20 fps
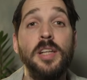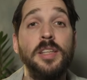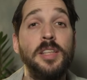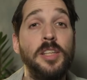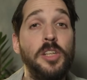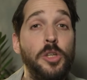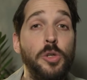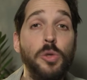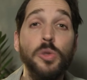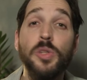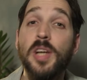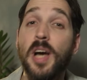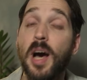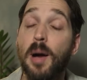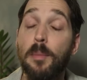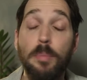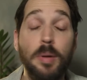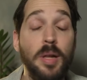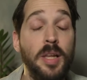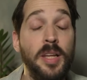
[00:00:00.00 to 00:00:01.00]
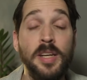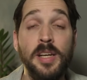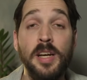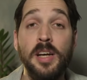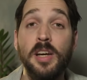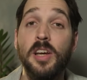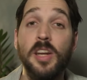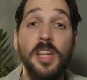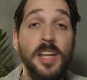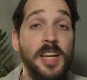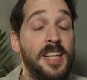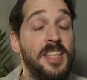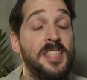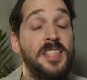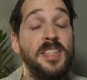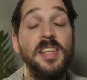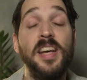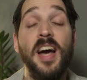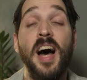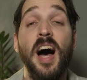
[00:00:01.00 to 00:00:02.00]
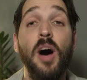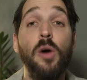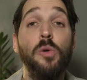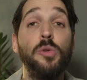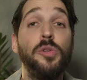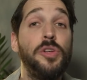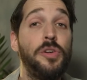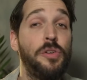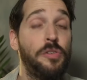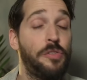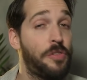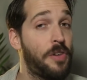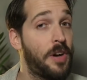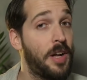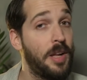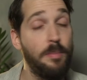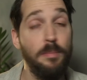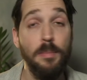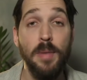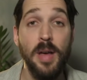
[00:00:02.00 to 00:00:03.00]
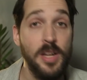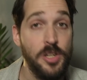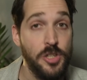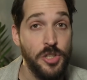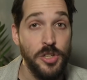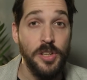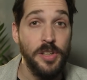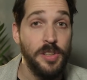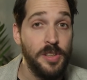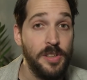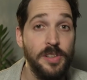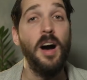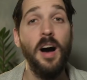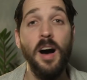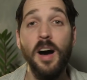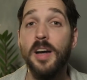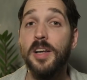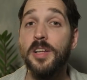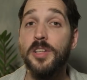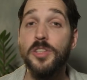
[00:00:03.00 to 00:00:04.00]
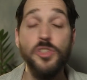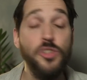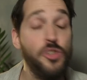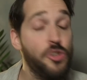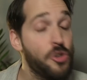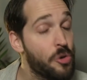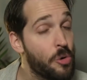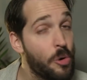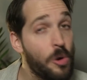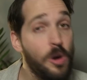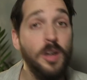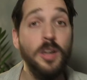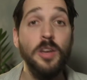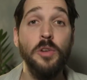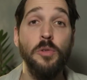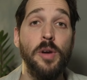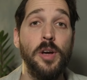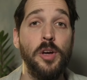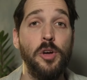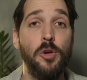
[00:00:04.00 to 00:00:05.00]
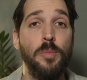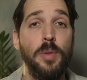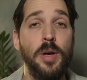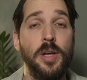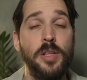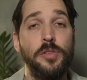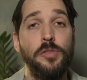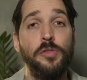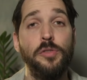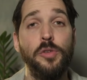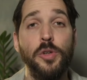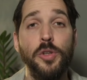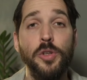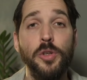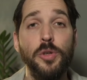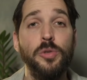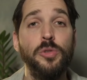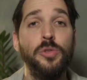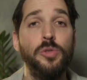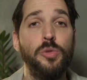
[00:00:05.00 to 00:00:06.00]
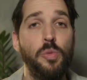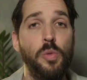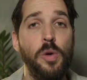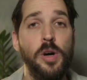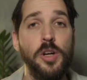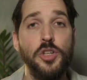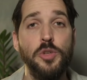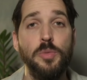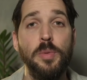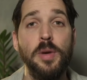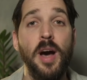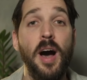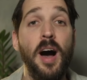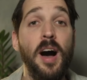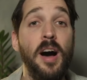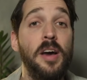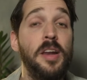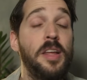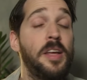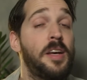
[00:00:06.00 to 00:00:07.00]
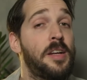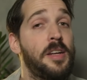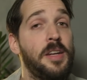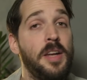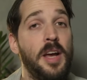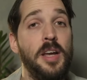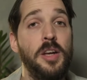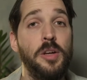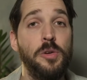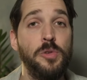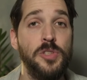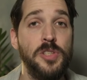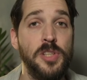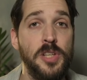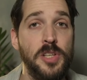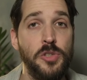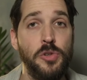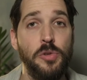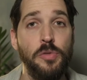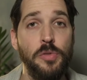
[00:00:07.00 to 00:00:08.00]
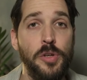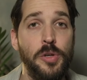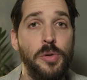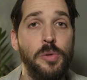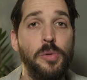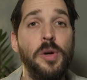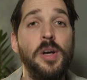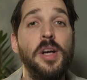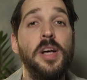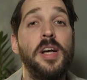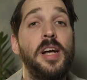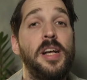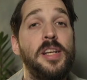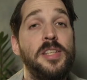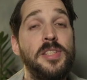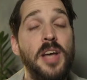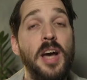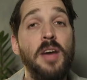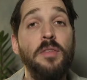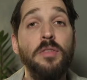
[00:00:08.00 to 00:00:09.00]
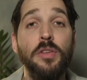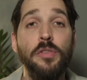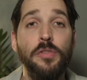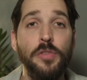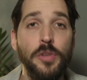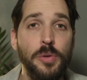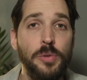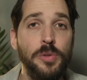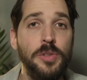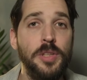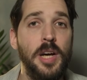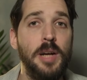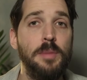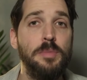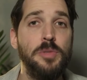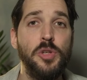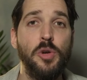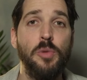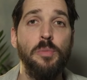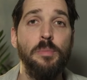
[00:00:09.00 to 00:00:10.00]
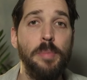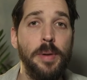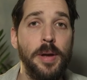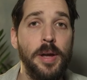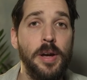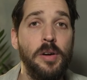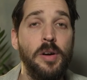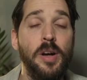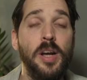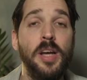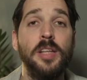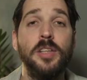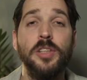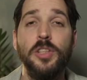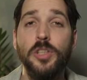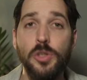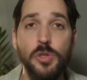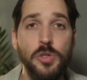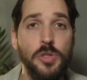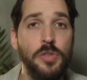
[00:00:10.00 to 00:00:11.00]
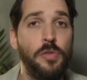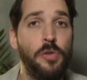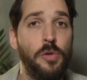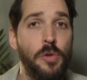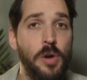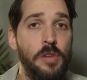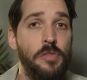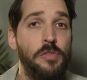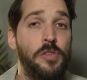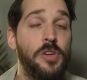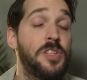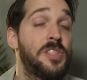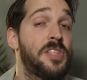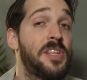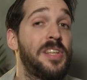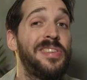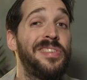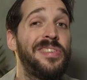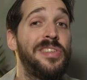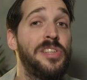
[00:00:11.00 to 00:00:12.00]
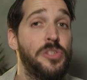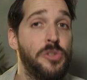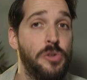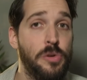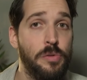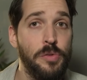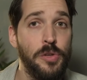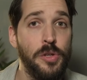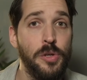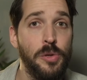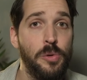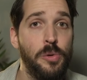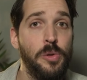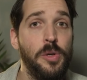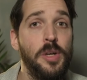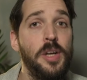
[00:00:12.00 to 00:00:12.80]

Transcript: The good coupling creates the audiophile magic. I strongly recommend for you to watch my Aria 906 review, as I will few times compare and use it for reference in this review.